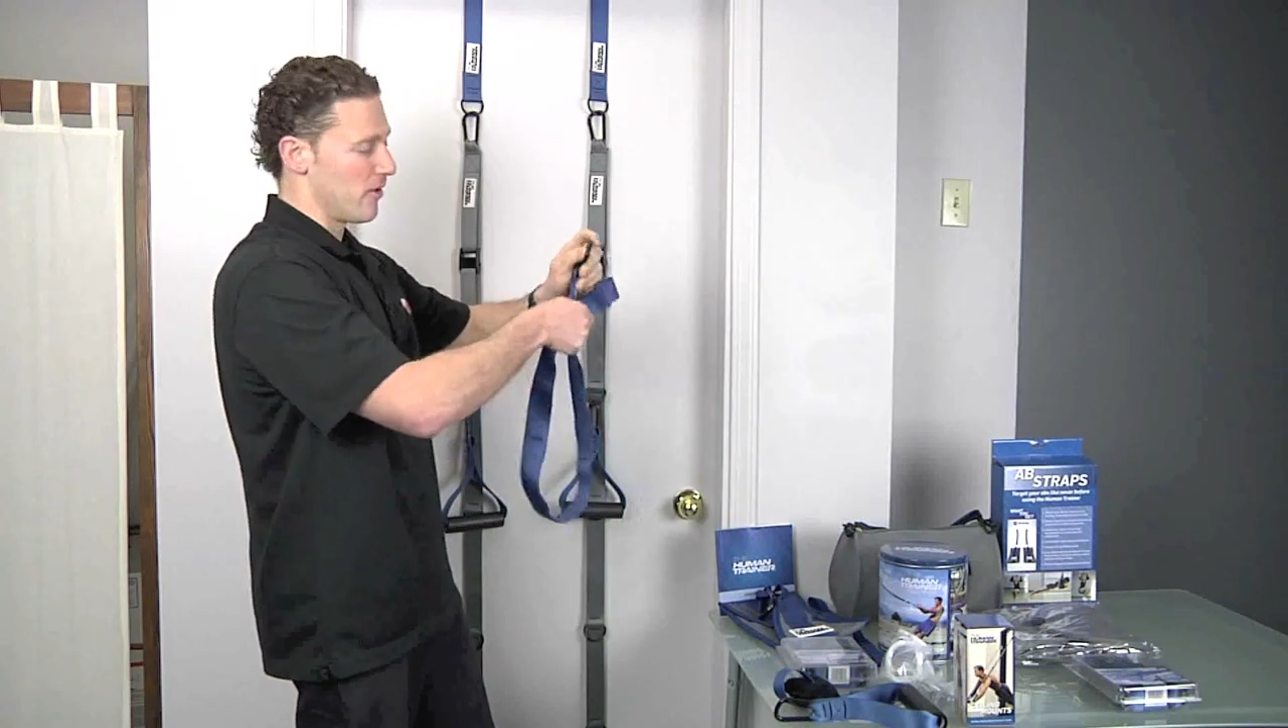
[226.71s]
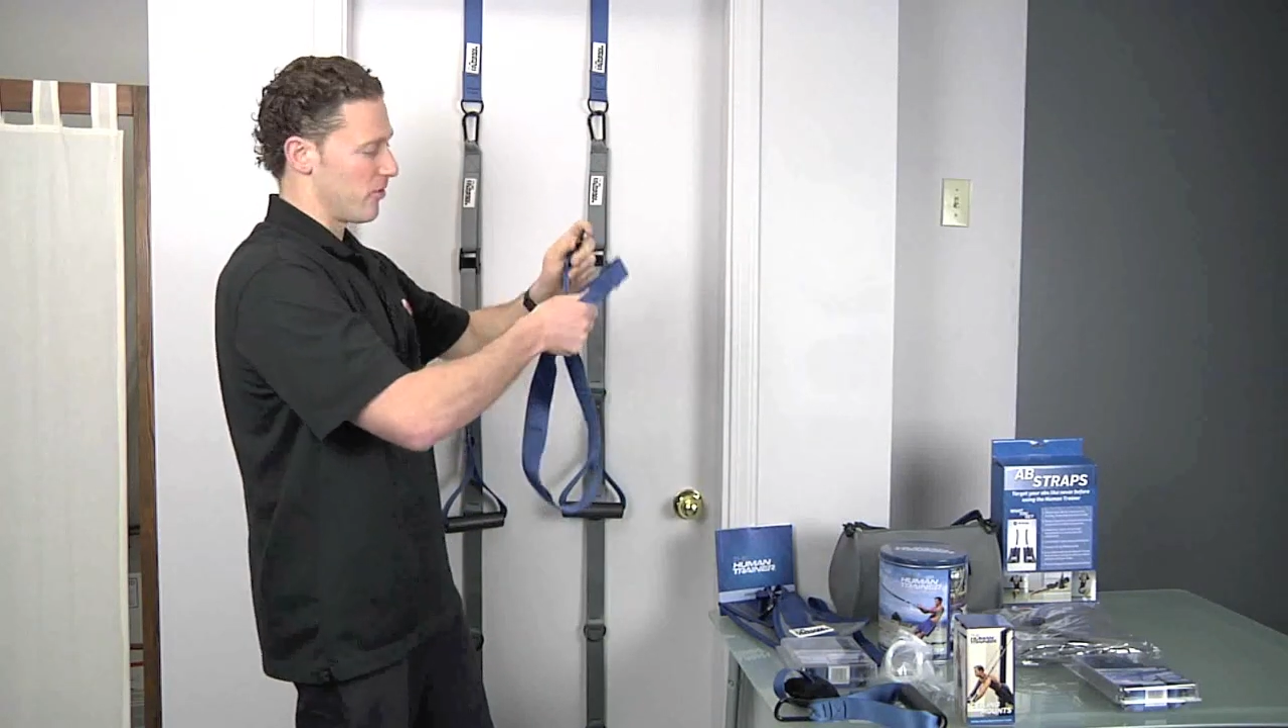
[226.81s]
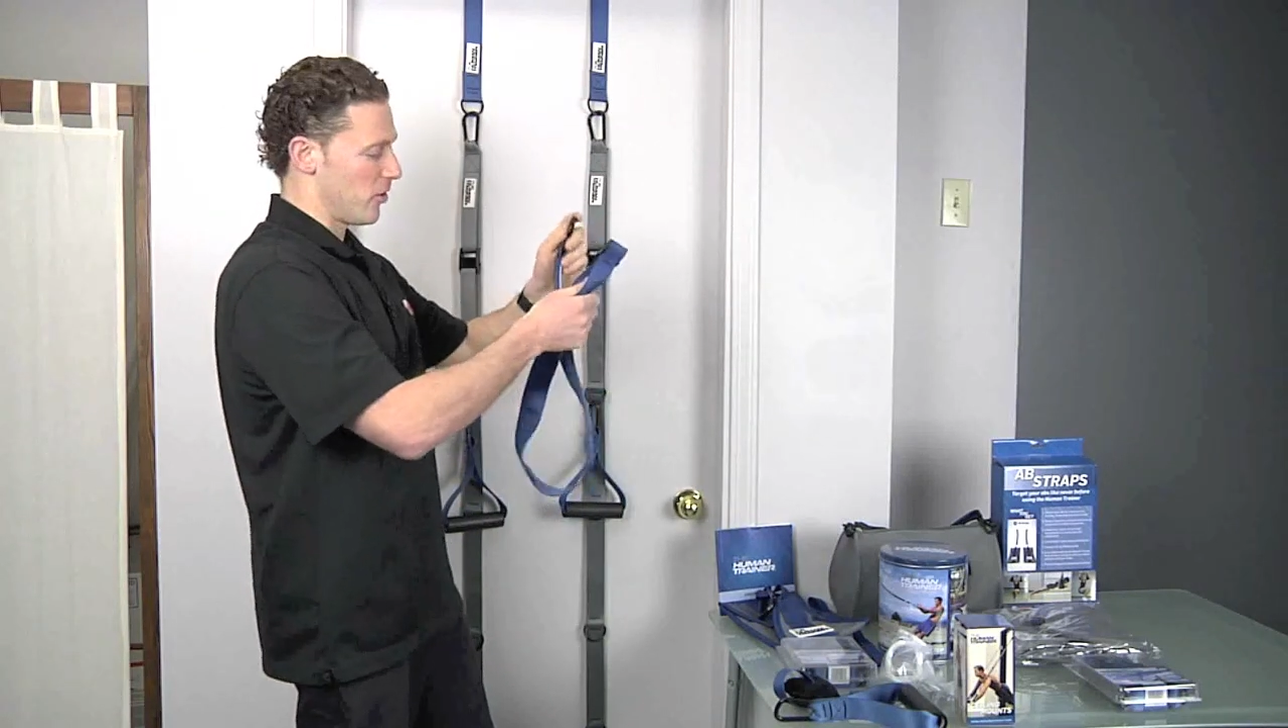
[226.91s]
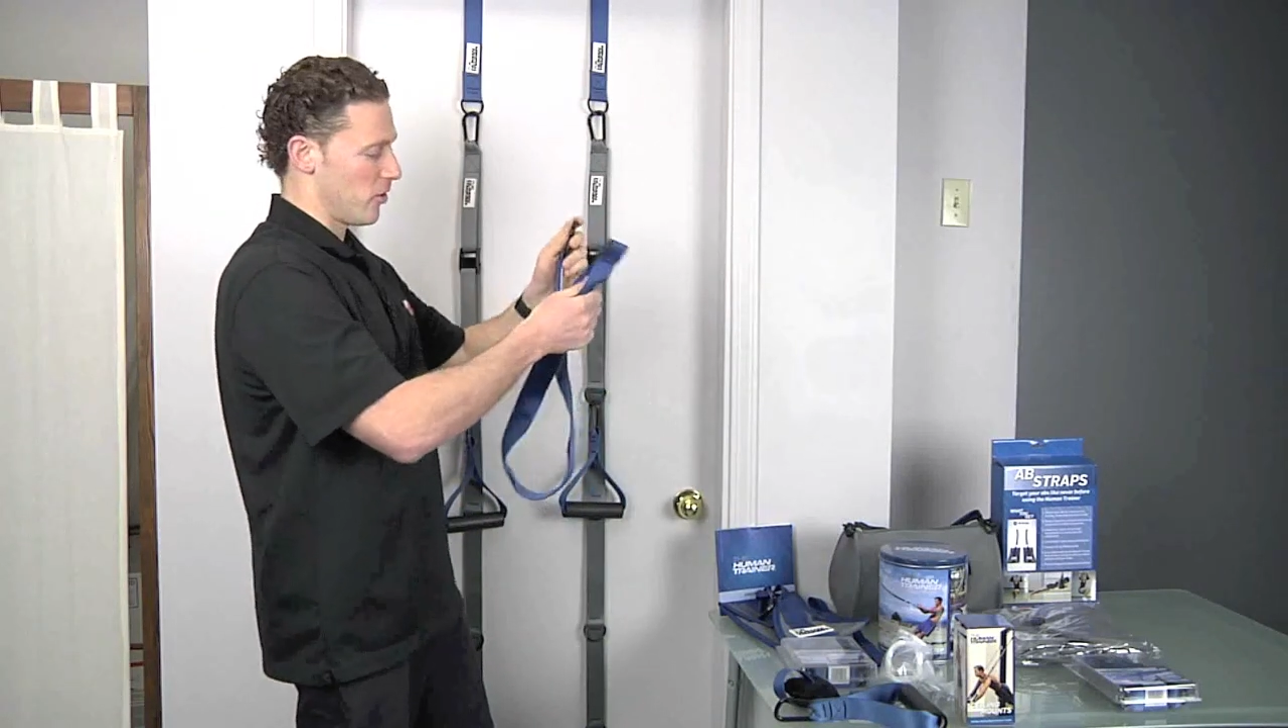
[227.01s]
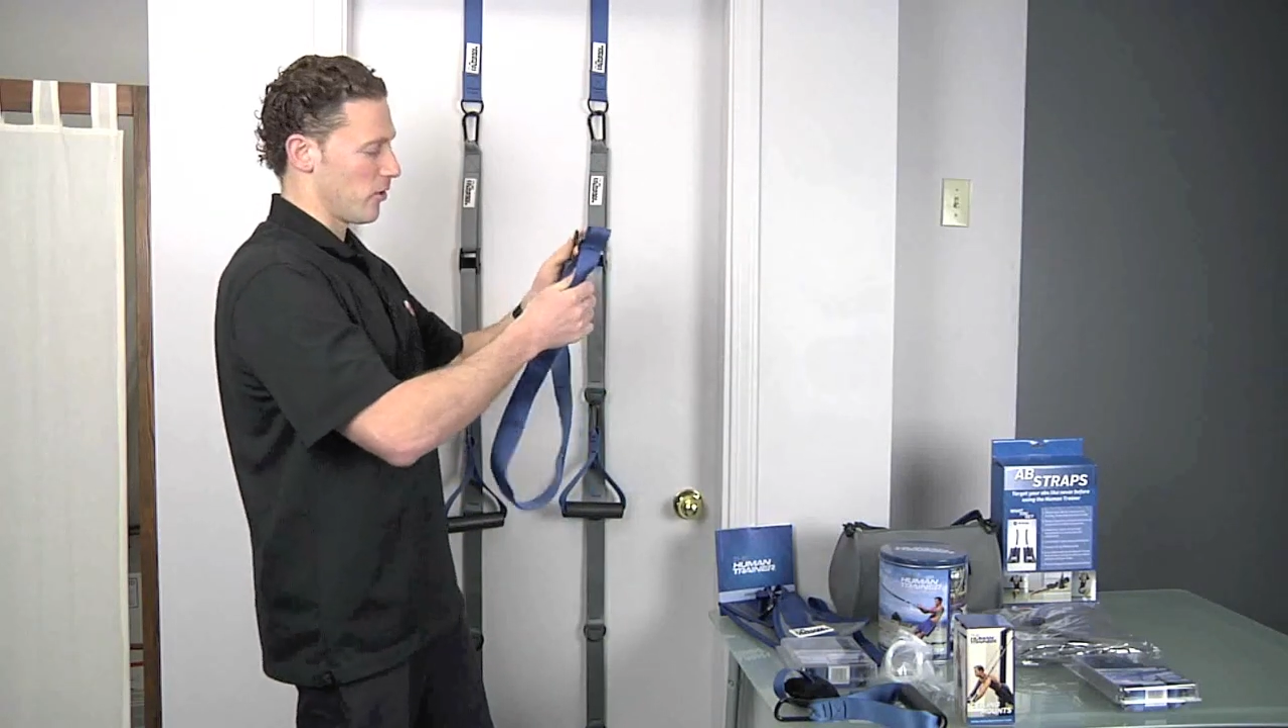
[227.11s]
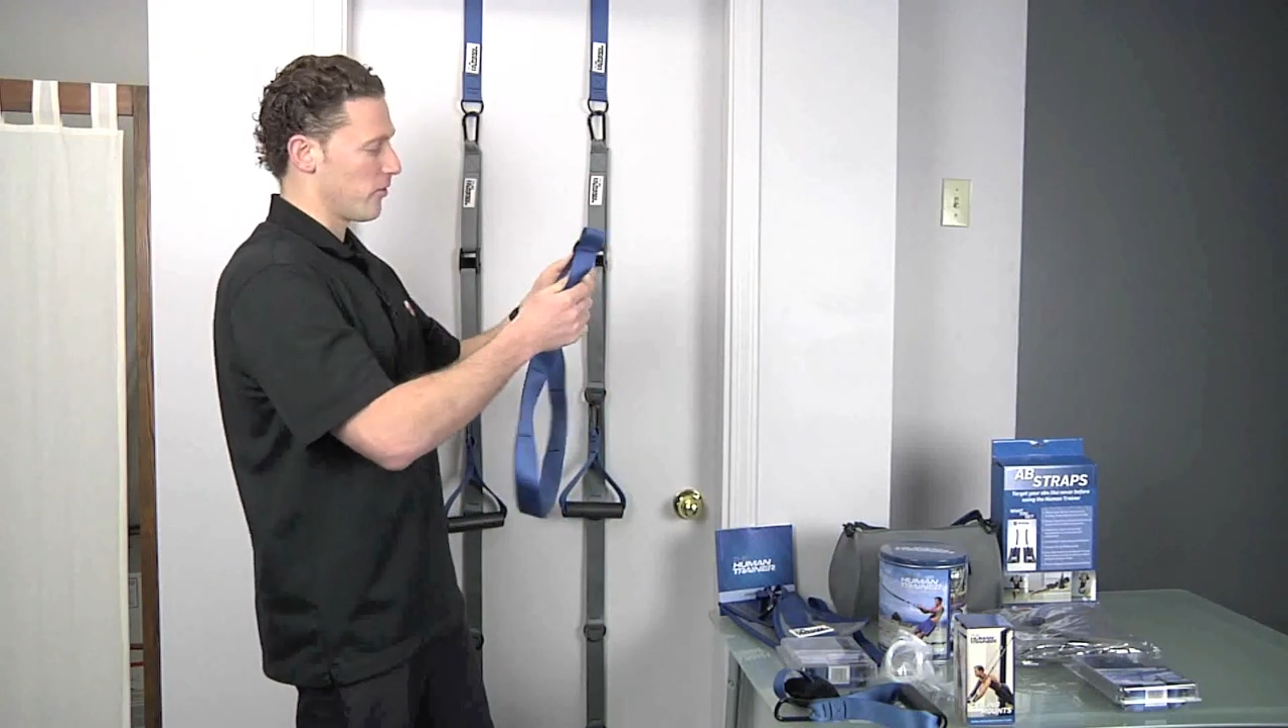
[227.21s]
a secured